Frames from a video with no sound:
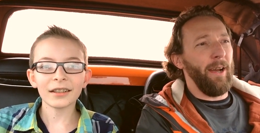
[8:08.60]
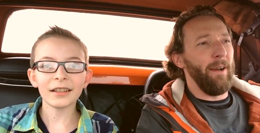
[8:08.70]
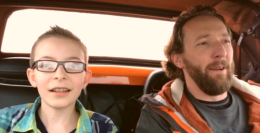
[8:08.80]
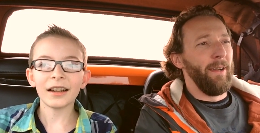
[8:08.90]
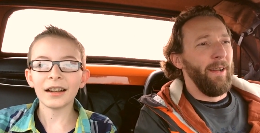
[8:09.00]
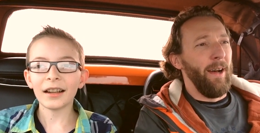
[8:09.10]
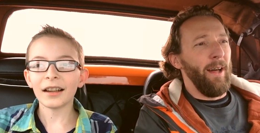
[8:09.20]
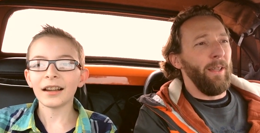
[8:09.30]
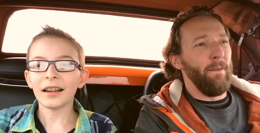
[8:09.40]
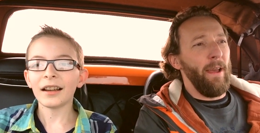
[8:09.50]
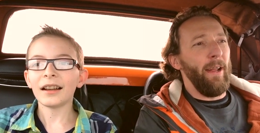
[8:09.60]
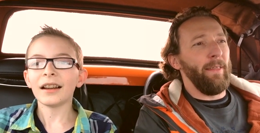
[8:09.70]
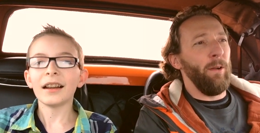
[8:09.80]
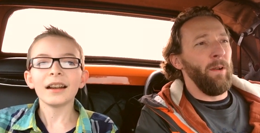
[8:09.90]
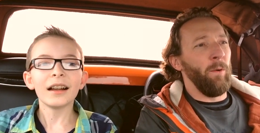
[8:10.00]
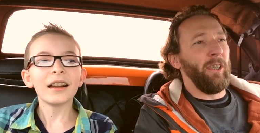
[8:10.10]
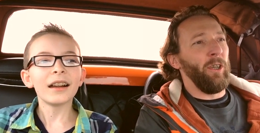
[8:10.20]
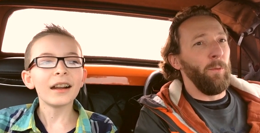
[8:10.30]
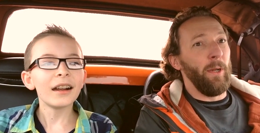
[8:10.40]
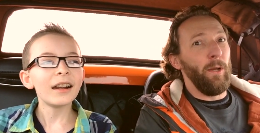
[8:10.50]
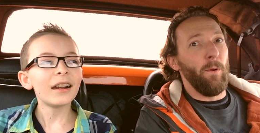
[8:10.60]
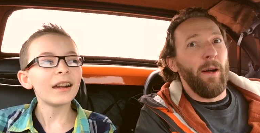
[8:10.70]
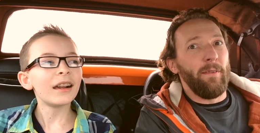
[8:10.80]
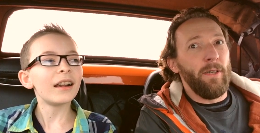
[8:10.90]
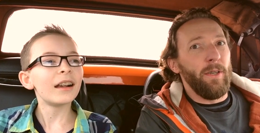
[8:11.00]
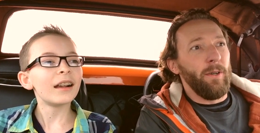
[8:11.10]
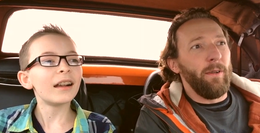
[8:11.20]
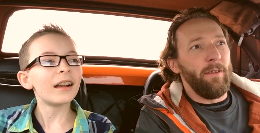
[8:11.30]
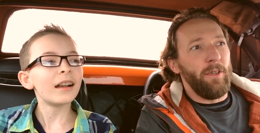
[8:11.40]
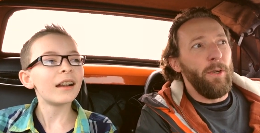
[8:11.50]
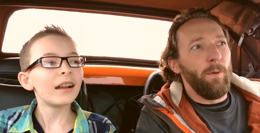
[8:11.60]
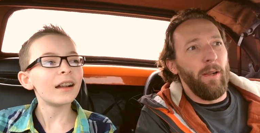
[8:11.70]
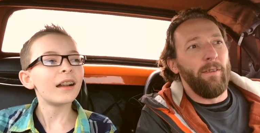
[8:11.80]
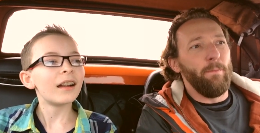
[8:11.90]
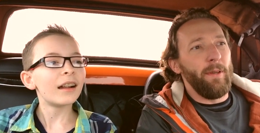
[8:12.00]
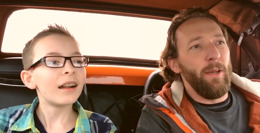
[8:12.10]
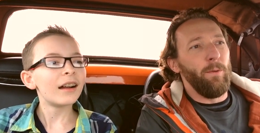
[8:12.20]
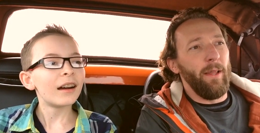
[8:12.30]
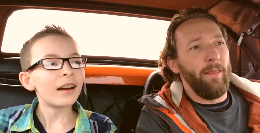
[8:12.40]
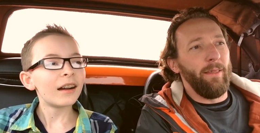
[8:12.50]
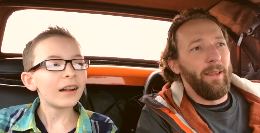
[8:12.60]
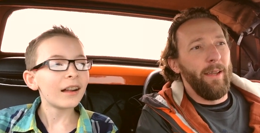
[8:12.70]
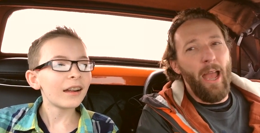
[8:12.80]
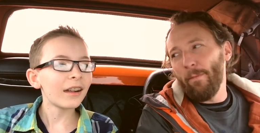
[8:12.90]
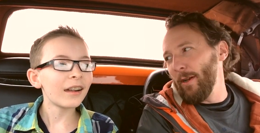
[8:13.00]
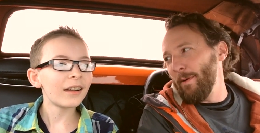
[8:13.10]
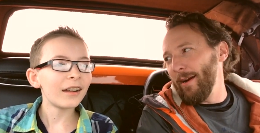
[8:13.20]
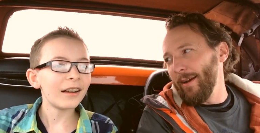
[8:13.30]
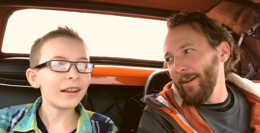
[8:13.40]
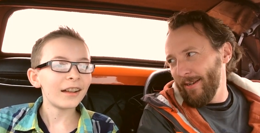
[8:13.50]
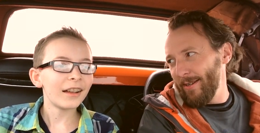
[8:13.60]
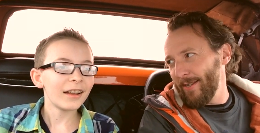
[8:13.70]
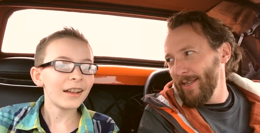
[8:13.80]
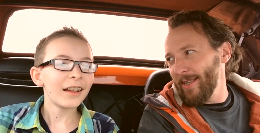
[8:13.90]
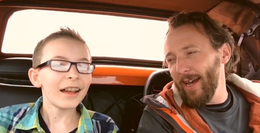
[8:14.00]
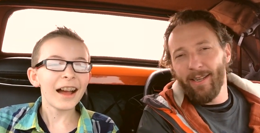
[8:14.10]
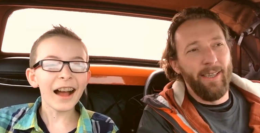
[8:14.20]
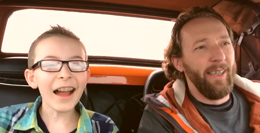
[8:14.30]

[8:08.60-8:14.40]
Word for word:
Speaker 1: a love-hate thing when what she really wants to do is she wants to be with Captain America. Didn't you sense that?